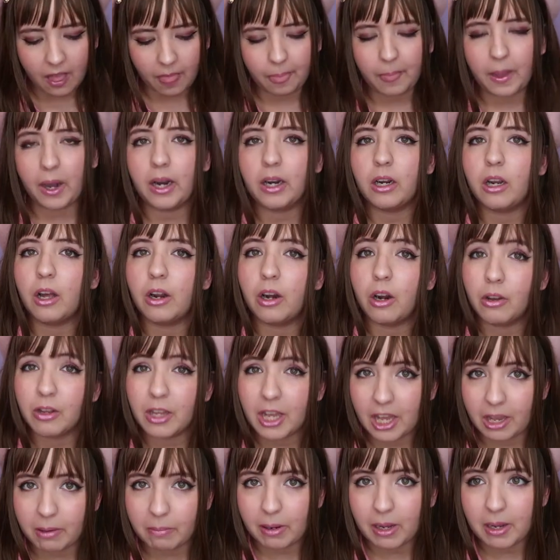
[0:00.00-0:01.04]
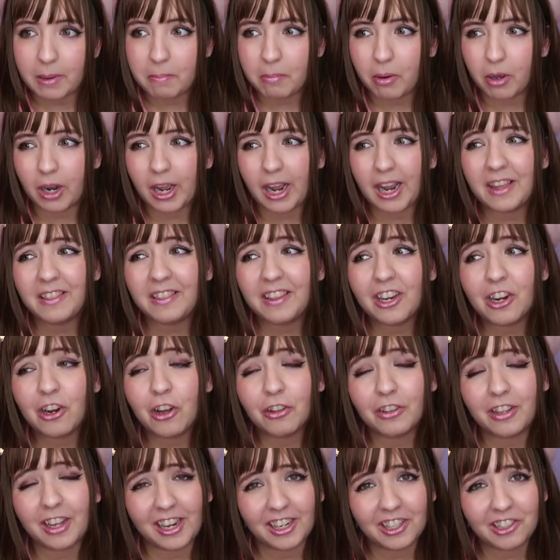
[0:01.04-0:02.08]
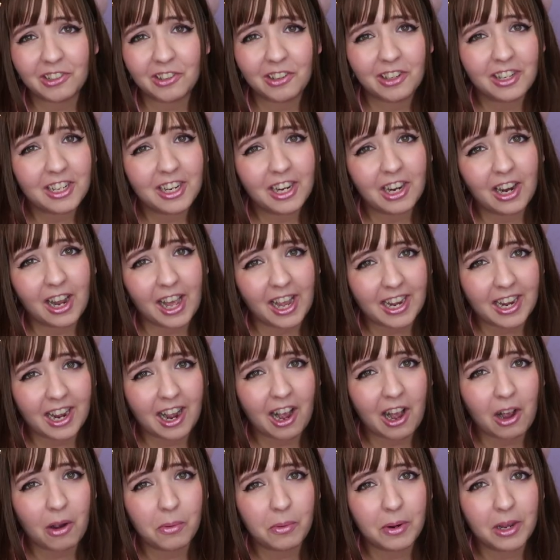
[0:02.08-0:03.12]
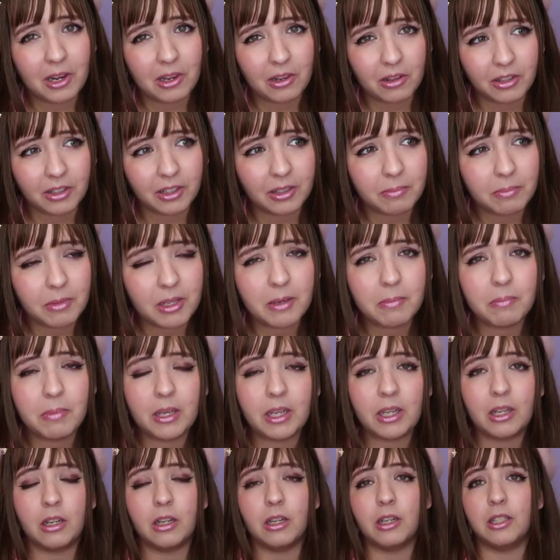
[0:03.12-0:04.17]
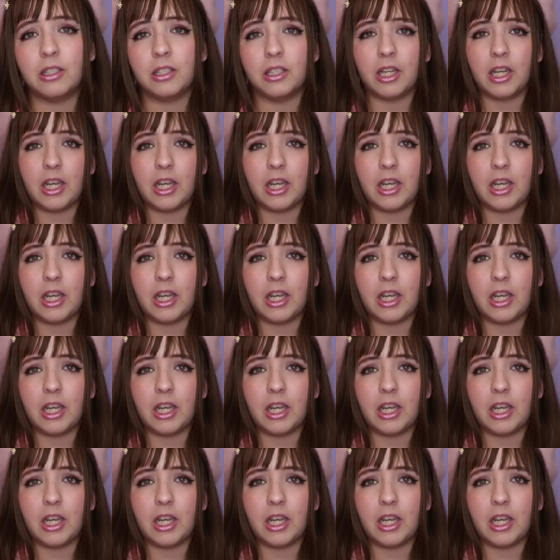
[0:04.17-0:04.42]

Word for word: that I got on eBay but I did not actually like how it looked on me because